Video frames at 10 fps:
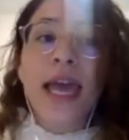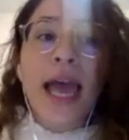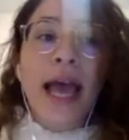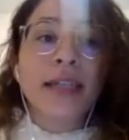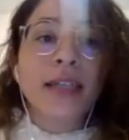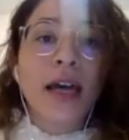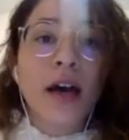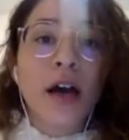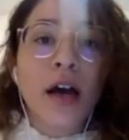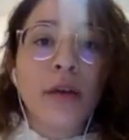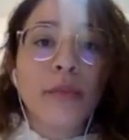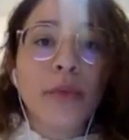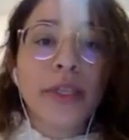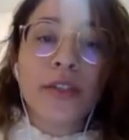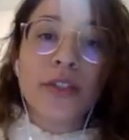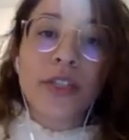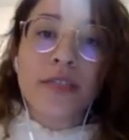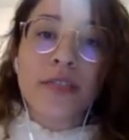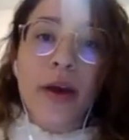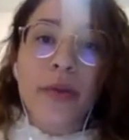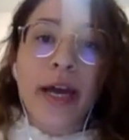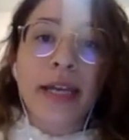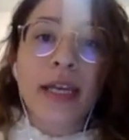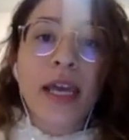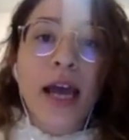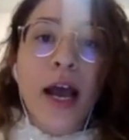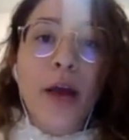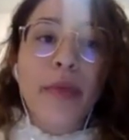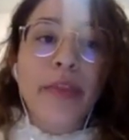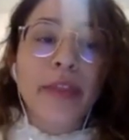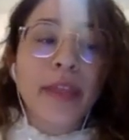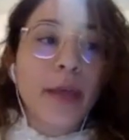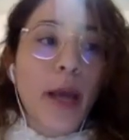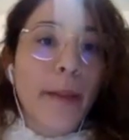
And research has found that the